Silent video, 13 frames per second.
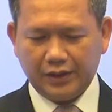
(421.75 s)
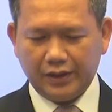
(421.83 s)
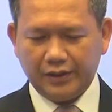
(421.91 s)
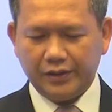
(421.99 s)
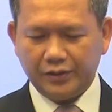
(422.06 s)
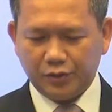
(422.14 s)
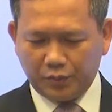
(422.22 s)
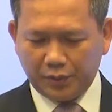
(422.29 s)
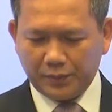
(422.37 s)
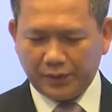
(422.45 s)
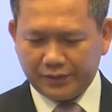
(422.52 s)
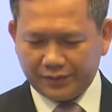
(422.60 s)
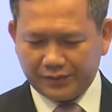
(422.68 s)
And in
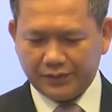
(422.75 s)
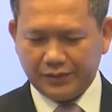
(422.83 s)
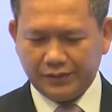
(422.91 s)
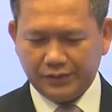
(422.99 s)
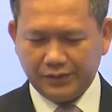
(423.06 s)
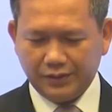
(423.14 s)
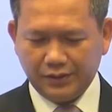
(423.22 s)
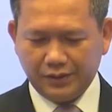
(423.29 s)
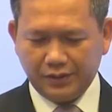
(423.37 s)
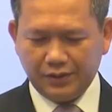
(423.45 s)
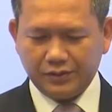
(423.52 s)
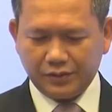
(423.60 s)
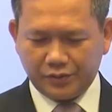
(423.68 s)
November this year,
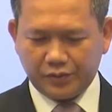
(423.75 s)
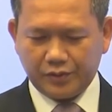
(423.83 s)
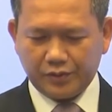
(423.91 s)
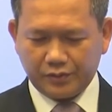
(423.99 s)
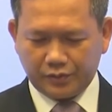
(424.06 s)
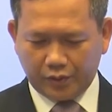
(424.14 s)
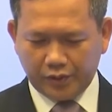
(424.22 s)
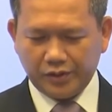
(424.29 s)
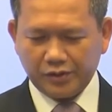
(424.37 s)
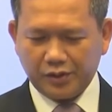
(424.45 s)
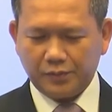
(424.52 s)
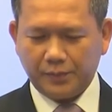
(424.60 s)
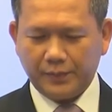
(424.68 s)
the Royal
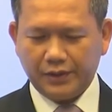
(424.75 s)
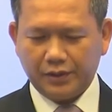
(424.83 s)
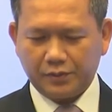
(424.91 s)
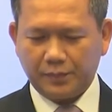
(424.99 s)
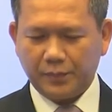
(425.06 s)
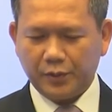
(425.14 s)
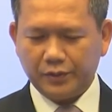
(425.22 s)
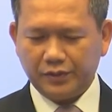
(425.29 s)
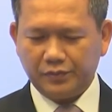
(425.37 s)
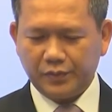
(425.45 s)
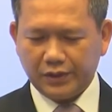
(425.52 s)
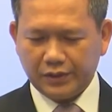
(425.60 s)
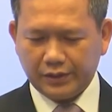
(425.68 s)
Government of Cambodia
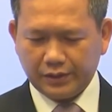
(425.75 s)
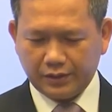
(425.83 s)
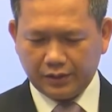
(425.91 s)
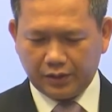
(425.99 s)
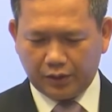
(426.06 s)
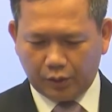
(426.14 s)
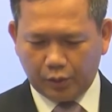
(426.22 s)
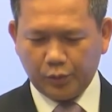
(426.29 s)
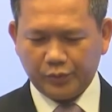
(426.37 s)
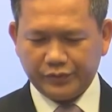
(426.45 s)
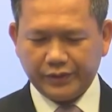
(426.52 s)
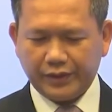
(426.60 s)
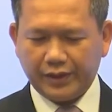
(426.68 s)
will
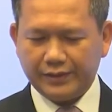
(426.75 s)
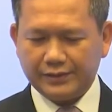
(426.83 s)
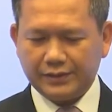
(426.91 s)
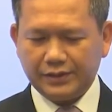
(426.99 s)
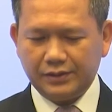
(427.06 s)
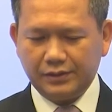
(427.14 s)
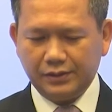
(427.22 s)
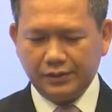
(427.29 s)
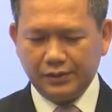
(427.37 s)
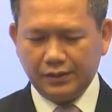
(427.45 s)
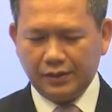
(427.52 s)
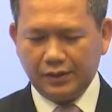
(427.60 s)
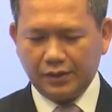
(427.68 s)
hold the 19th
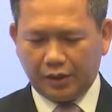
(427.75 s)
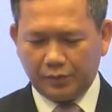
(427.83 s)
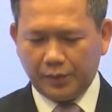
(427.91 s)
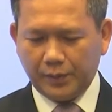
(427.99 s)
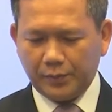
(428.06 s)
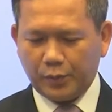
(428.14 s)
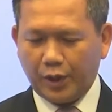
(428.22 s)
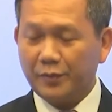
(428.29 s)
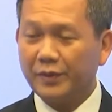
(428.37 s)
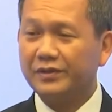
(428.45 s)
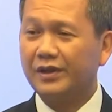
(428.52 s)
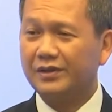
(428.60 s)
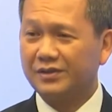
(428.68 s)

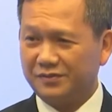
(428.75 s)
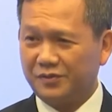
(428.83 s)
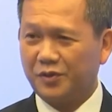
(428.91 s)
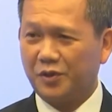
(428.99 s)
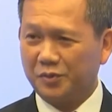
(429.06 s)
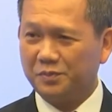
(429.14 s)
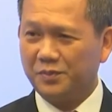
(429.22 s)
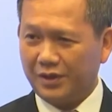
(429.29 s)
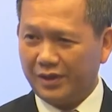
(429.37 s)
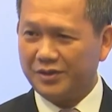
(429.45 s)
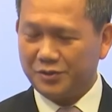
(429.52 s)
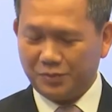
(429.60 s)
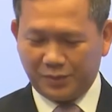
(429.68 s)
Government-Private Sector Forum,
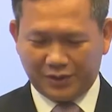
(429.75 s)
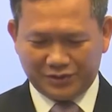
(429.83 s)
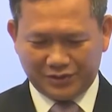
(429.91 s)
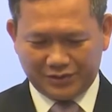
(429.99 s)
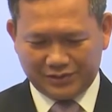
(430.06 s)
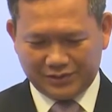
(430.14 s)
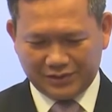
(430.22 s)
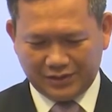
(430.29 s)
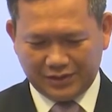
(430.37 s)
like you mentioned,